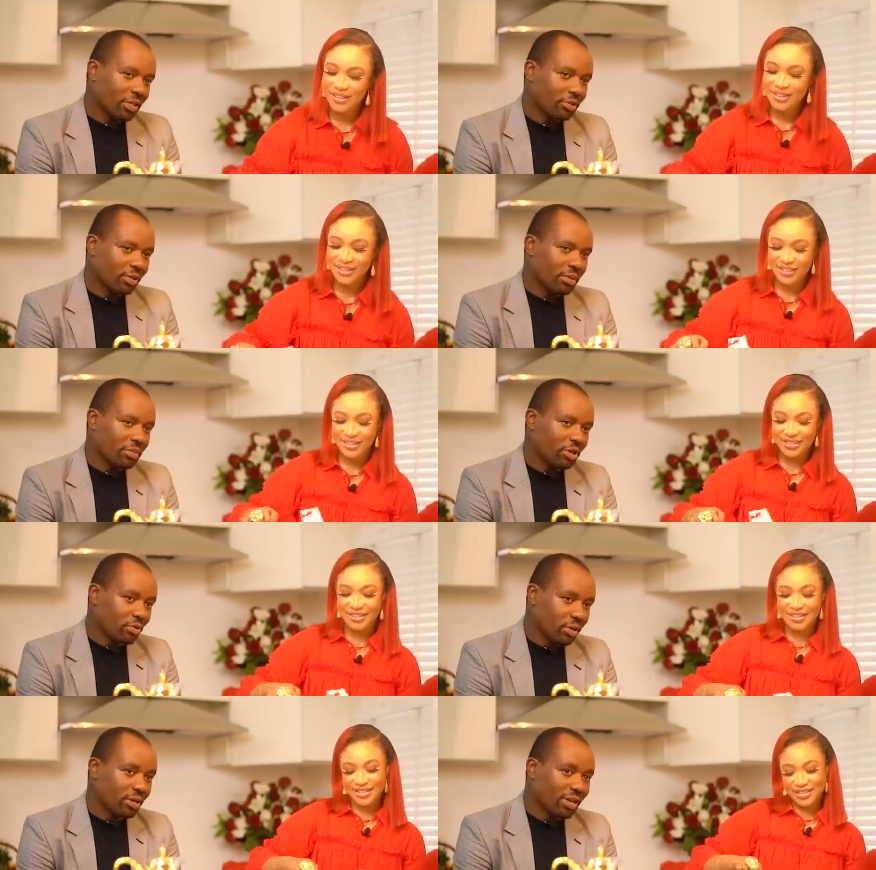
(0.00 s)
Speaker 1: of things you can be
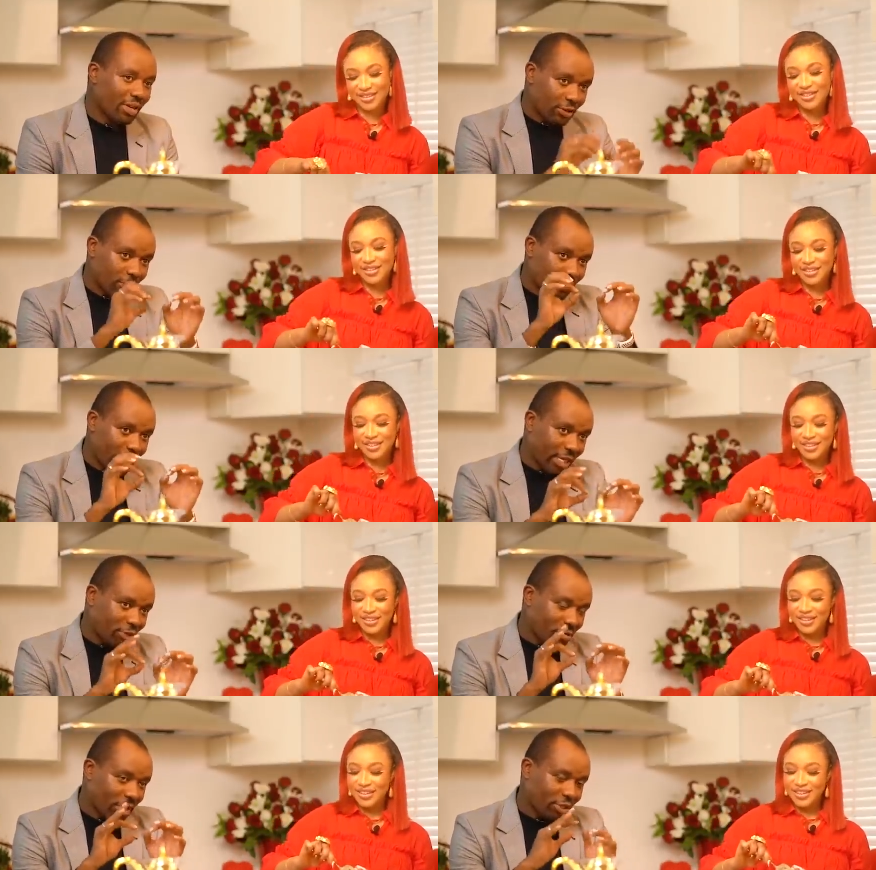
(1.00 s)
doing to
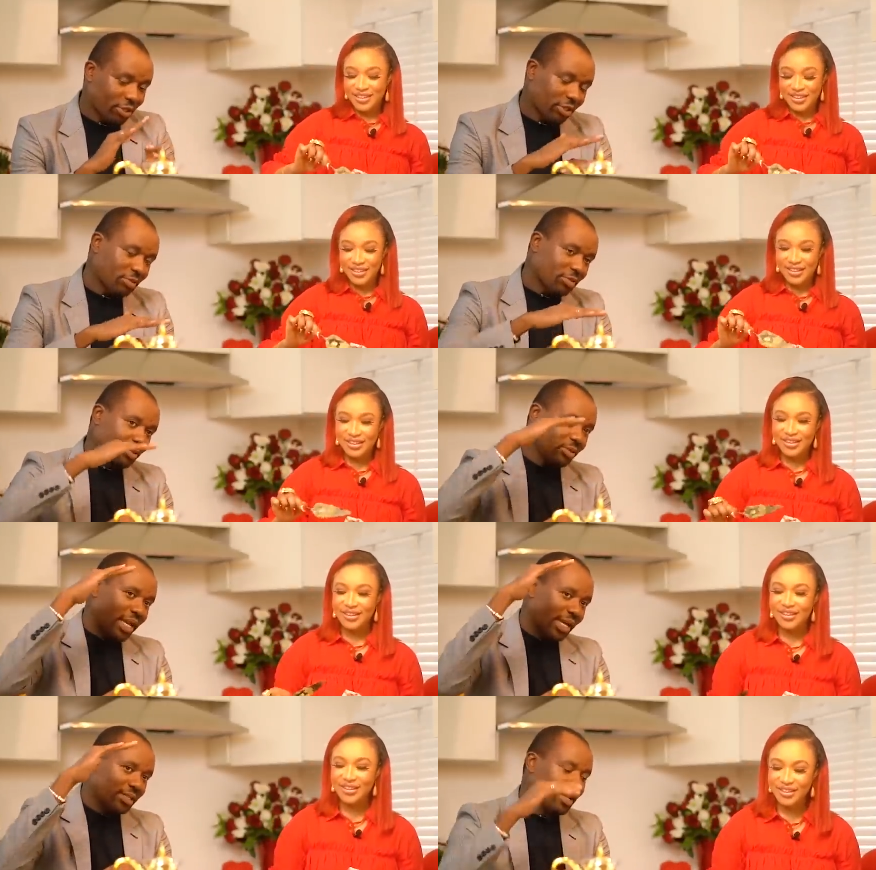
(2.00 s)
get your relationships to
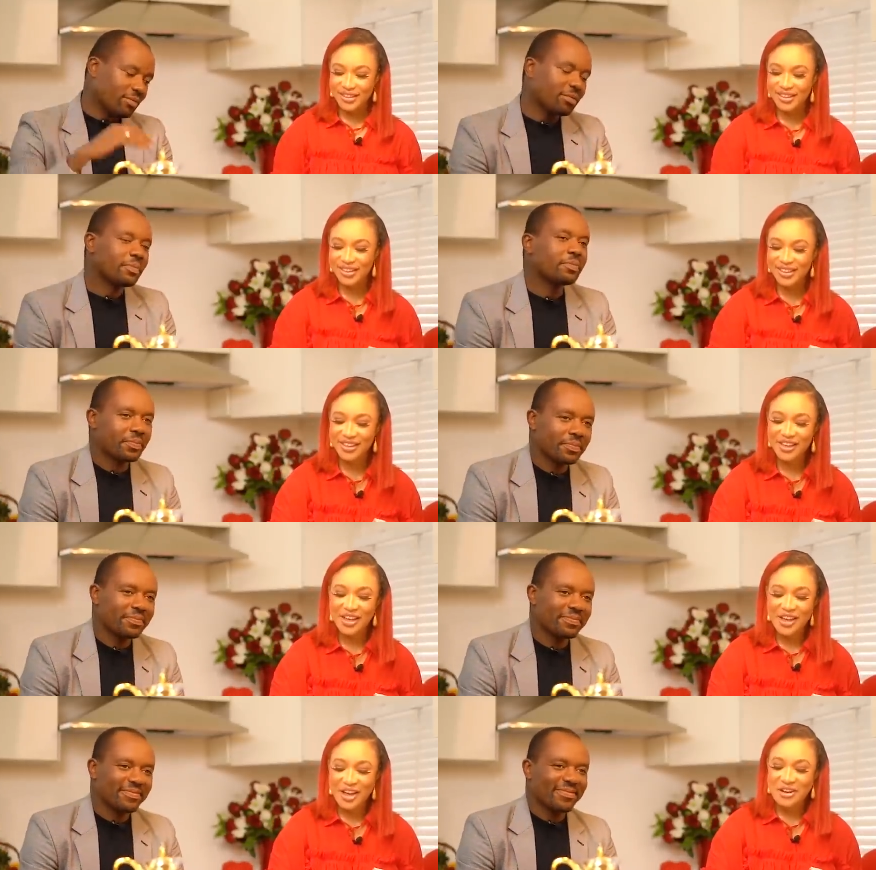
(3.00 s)
the next level.
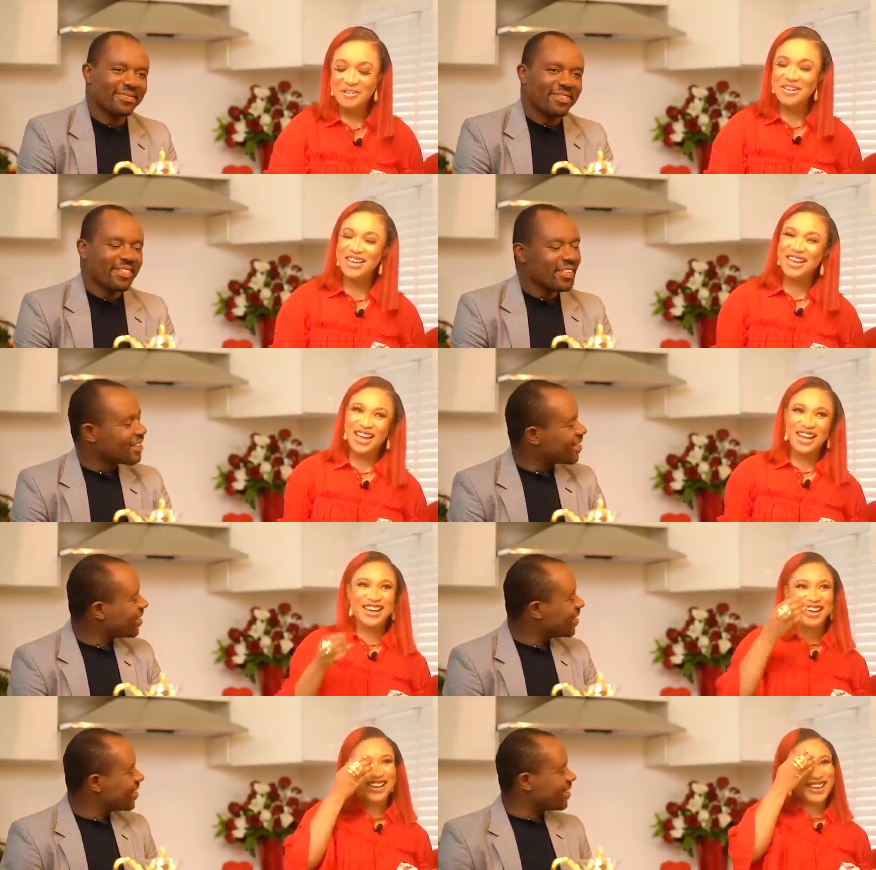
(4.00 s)

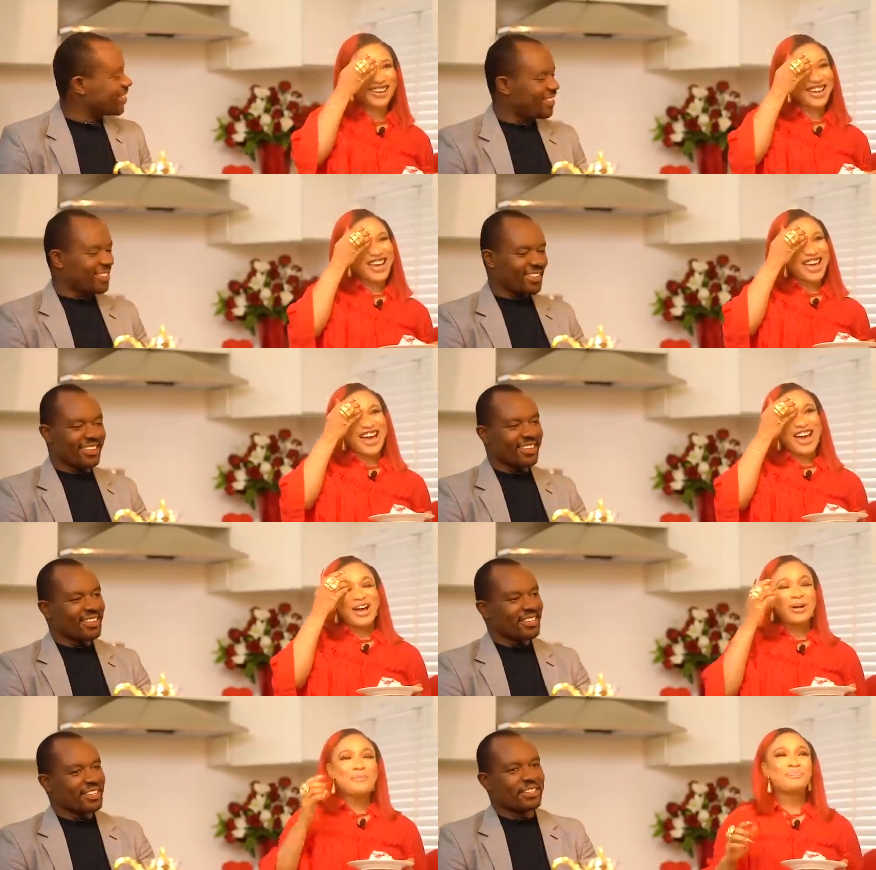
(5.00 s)
Speaker 2: Okay.
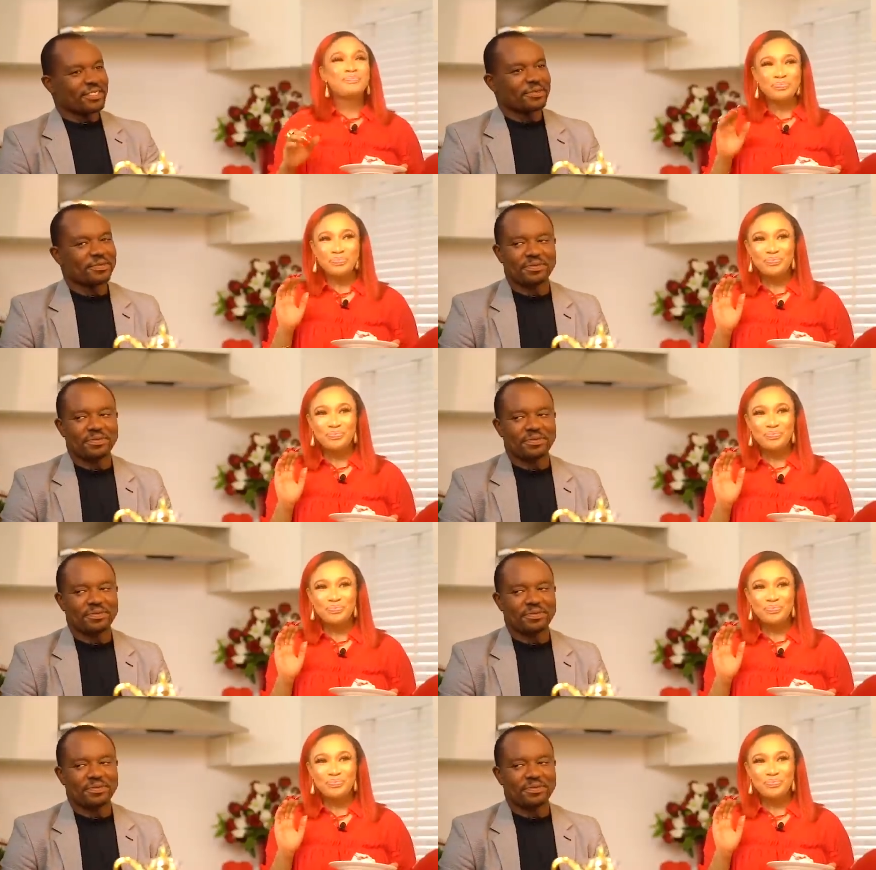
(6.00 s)
Um